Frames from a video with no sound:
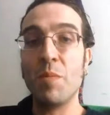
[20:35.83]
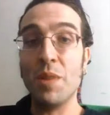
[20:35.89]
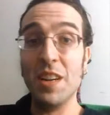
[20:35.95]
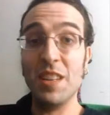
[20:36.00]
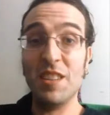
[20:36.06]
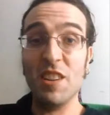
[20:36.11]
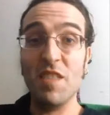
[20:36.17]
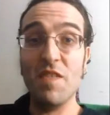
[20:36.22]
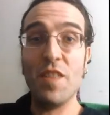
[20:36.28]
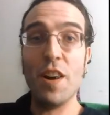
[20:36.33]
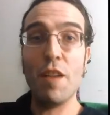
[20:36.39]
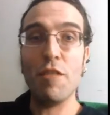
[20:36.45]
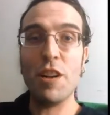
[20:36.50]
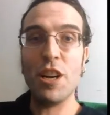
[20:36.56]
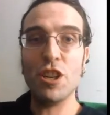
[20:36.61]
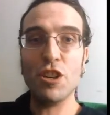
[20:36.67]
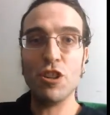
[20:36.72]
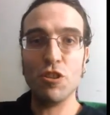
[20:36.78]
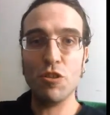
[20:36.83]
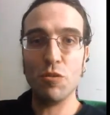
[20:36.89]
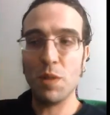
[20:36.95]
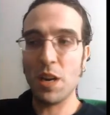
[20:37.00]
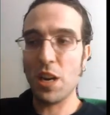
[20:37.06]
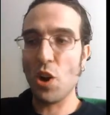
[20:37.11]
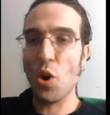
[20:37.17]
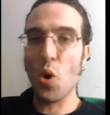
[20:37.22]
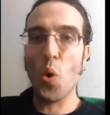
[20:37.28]
But it's a very
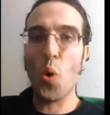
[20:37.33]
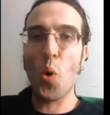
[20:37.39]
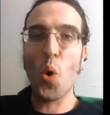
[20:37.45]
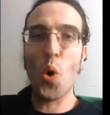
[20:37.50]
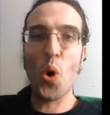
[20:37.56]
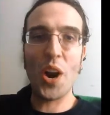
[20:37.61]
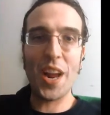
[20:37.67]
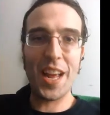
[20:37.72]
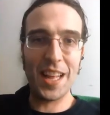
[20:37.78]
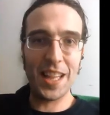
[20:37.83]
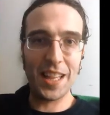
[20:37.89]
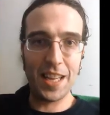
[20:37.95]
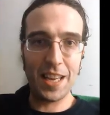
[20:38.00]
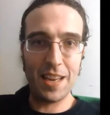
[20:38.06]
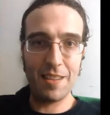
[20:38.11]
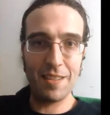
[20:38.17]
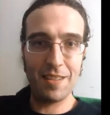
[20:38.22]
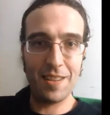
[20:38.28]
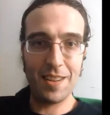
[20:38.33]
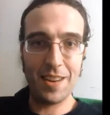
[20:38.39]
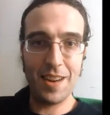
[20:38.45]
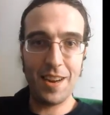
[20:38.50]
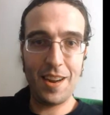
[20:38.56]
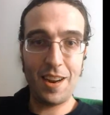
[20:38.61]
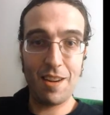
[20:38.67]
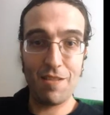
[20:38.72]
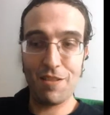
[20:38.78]
chewy, oily
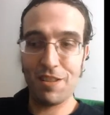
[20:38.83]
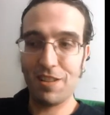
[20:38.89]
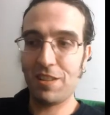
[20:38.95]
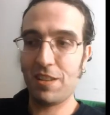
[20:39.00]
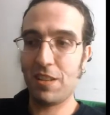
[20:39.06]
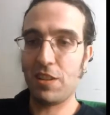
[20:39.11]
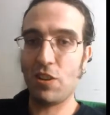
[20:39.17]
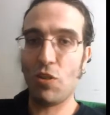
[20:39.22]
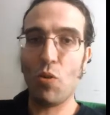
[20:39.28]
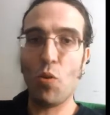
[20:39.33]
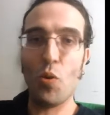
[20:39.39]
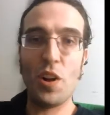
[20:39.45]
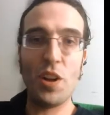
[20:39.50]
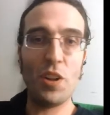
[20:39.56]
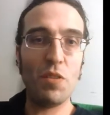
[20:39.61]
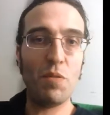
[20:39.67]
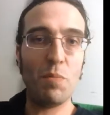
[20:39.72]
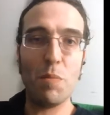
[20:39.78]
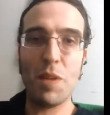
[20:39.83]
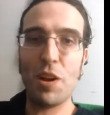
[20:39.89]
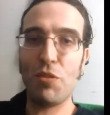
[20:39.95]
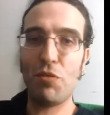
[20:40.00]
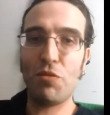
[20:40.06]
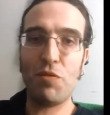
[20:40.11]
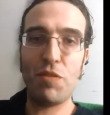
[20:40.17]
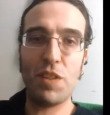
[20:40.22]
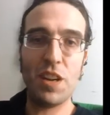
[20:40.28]
cigar. It's the oil
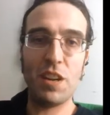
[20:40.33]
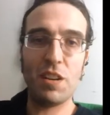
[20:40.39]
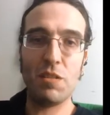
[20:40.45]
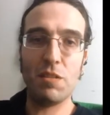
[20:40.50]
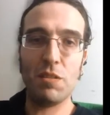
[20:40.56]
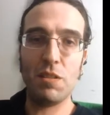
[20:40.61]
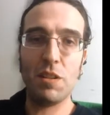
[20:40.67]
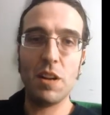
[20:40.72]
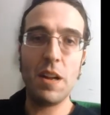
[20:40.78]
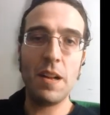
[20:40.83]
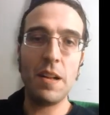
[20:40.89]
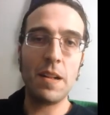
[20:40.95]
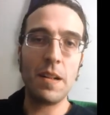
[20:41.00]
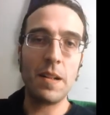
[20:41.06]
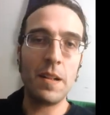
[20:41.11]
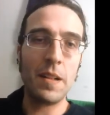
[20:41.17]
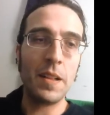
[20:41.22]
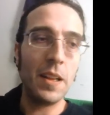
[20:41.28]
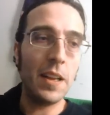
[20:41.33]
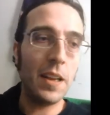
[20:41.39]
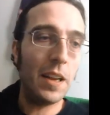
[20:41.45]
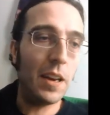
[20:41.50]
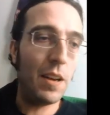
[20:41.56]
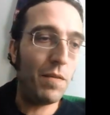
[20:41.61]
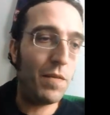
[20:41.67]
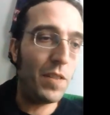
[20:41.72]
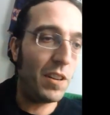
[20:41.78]
mouthfeel.
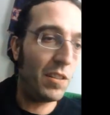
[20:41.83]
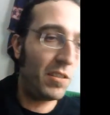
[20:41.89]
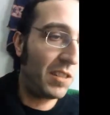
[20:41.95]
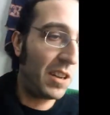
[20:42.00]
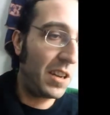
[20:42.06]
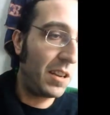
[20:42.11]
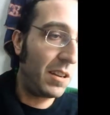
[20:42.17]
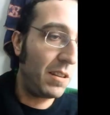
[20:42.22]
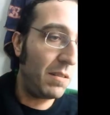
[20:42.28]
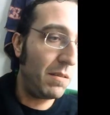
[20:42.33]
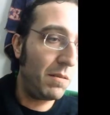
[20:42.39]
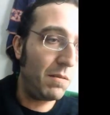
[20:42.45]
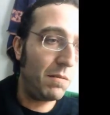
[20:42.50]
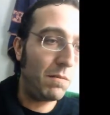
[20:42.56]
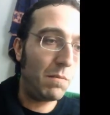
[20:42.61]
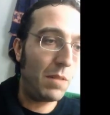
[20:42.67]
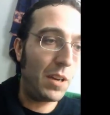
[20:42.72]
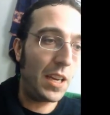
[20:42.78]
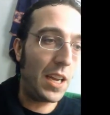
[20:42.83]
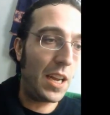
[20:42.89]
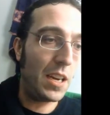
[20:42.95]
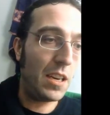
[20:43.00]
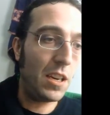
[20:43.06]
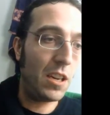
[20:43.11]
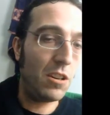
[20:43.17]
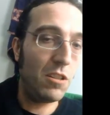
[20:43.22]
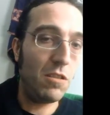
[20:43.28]
And it feels like,
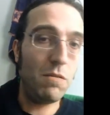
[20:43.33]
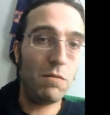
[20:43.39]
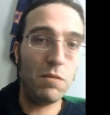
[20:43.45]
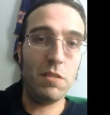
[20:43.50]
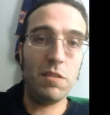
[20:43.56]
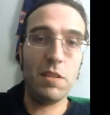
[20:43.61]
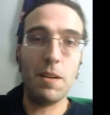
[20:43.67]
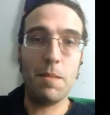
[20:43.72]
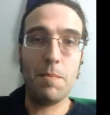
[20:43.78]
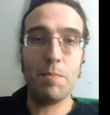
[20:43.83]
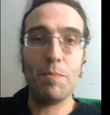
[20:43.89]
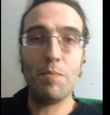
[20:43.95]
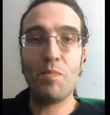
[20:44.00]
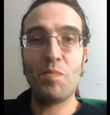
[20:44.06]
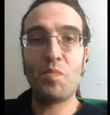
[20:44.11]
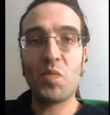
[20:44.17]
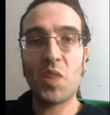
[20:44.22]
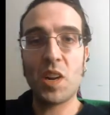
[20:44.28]
again, you're chewing something.